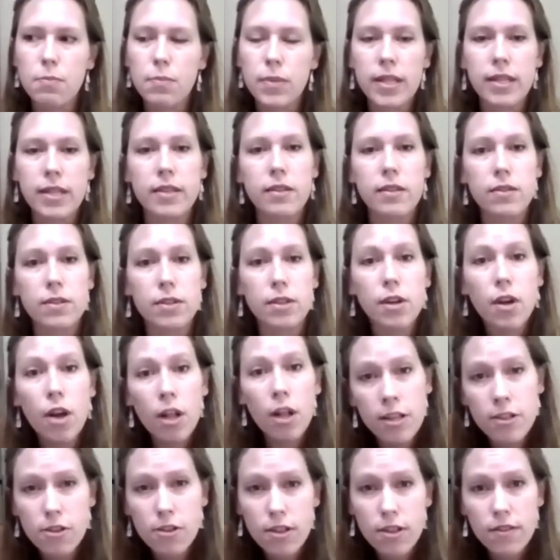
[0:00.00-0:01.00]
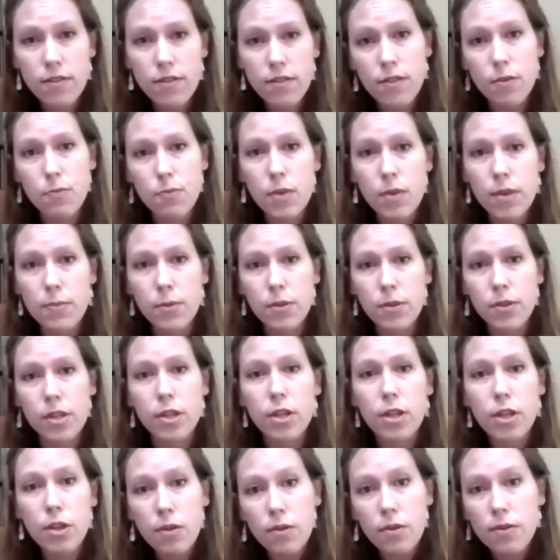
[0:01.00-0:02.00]
political ecologists and people that
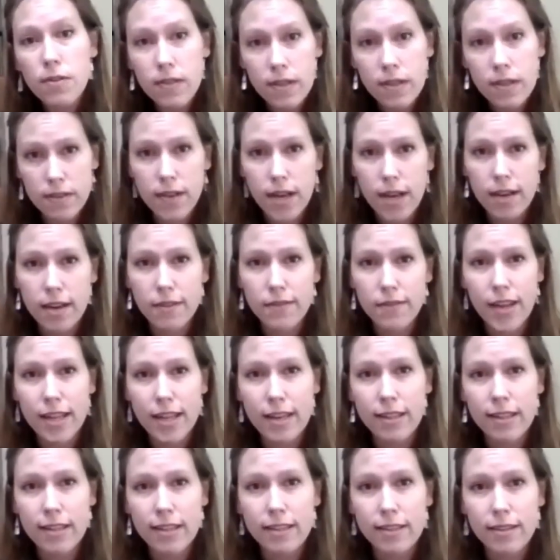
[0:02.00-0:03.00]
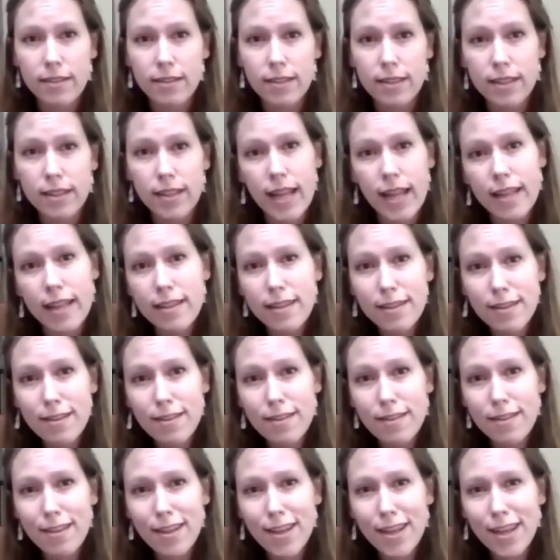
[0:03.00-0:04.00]
use this kind of analytical
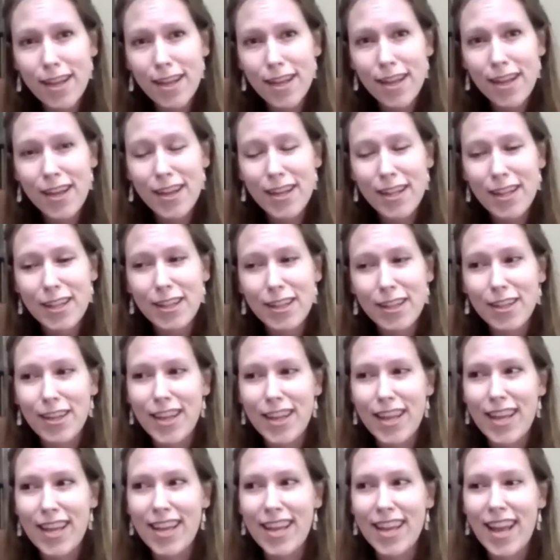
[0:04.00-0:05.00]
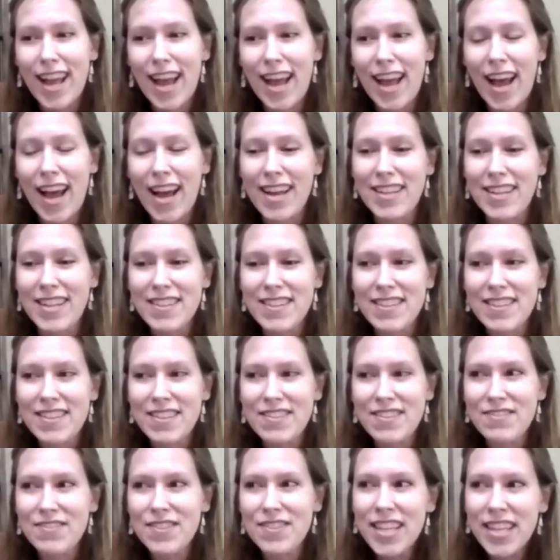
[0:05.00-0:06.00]
lens looking at
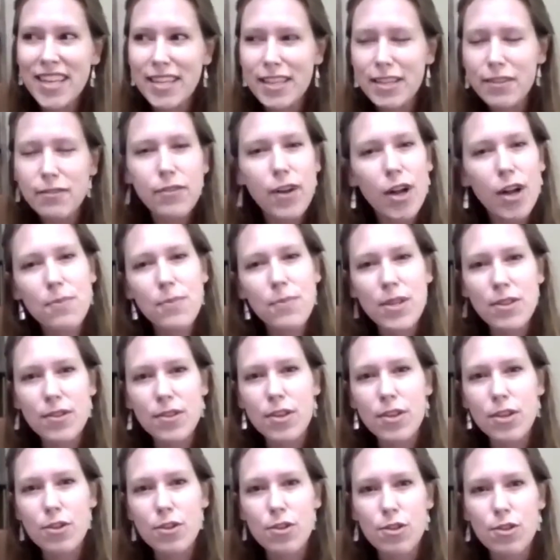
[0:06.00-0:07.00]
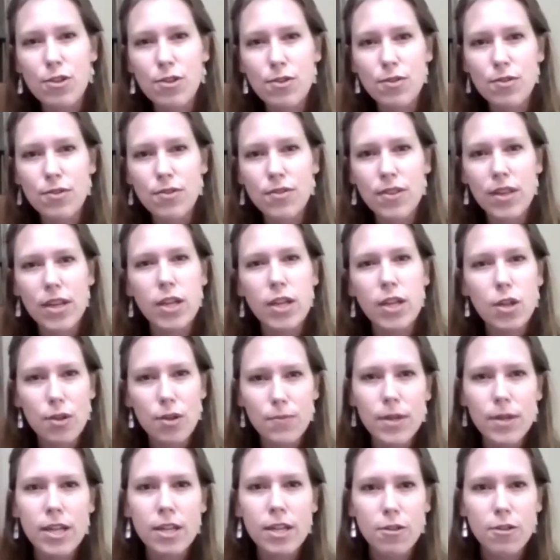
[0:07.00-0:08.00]
environmental issues and
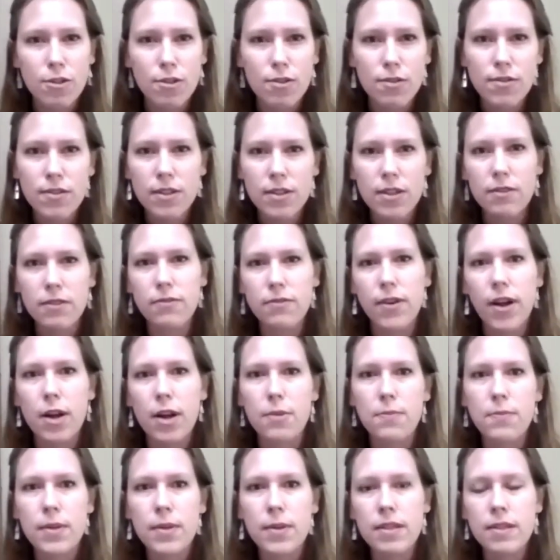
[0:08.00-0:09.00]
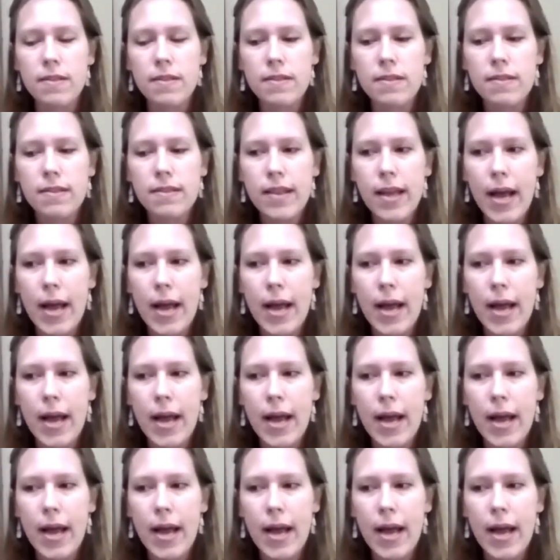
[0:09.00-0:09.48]
human issues and environments,